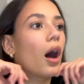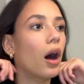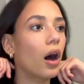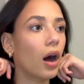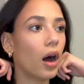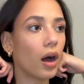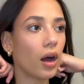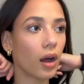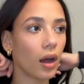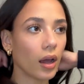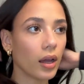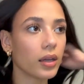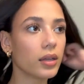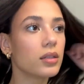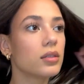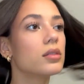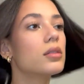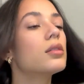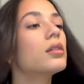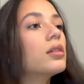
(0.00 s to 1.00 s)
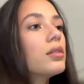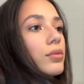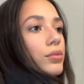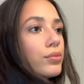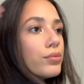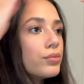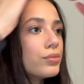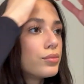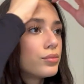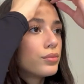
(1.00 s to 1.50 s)
eyes
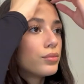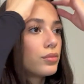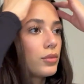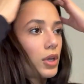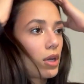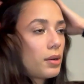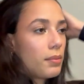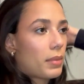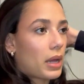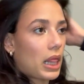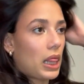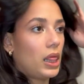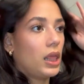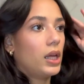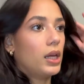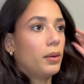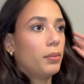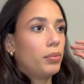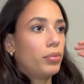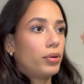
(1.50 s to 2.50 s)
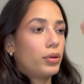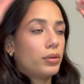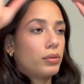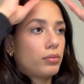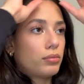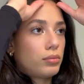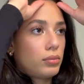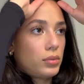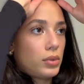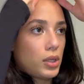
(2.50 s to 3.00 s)
and my lip,
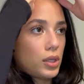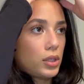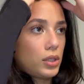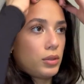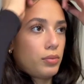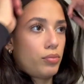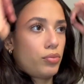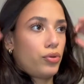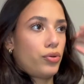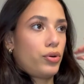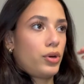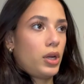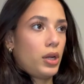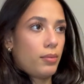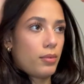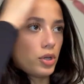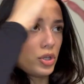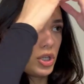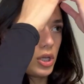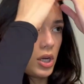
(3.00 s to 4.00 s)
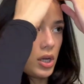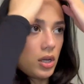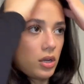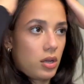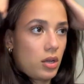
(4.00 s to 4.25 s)
that's pretty much it.